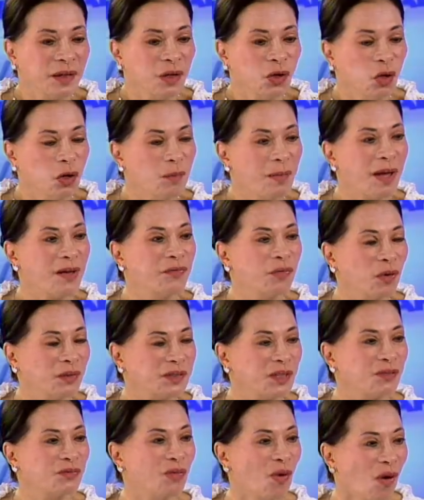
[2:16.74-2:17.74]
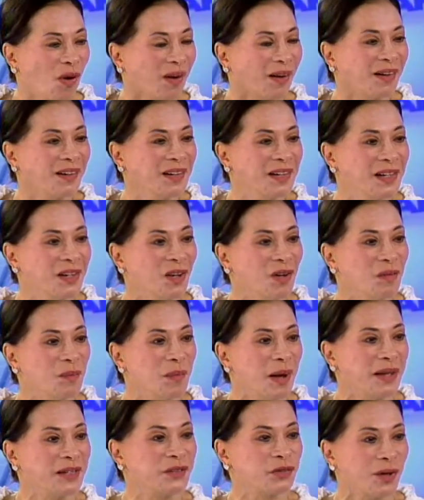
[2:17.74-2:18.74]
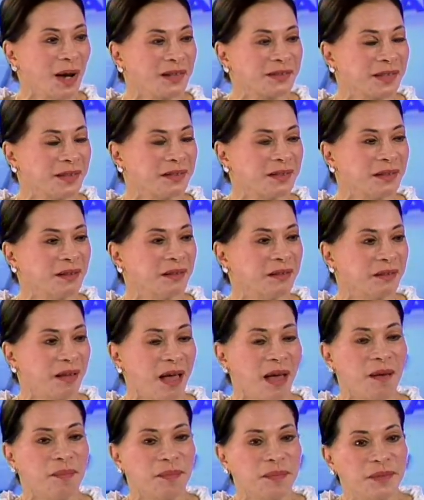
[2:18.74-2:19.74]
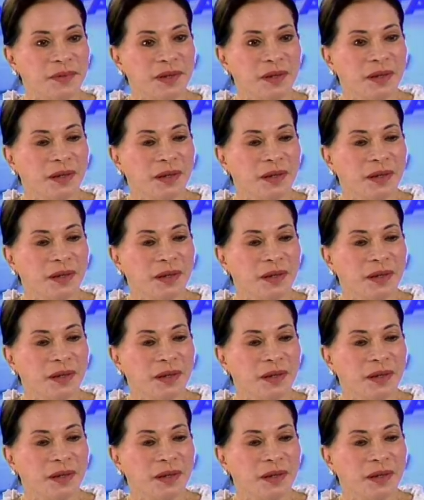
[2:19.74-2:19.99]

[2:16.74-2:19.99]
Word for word: whom I voted for. You know, my trust is in them.